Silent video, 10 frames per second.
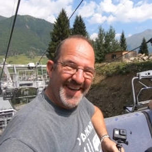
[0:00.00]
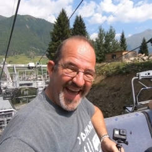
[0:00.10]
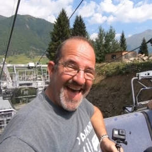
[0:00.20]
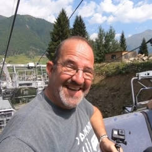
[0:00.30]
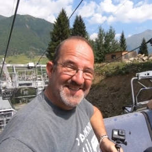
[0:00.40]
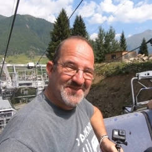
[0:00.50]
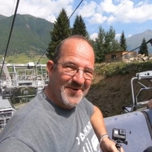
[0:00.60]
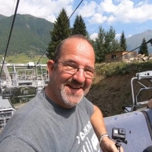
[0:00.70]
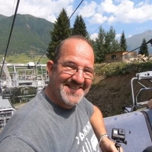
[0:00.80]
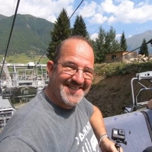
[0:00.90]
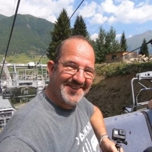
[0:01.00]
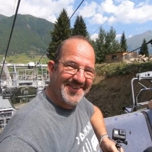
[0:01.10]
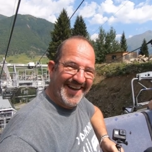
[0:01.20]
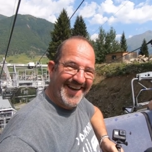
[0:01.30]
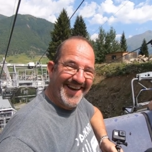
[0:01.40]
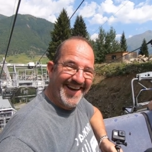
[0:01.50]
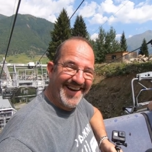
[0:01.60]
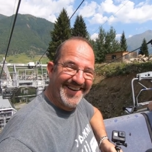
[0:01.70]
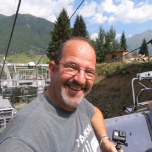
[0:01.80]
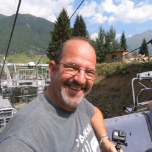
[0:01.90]
Yes, we're still
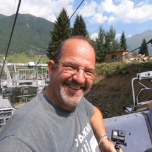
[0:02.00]
here!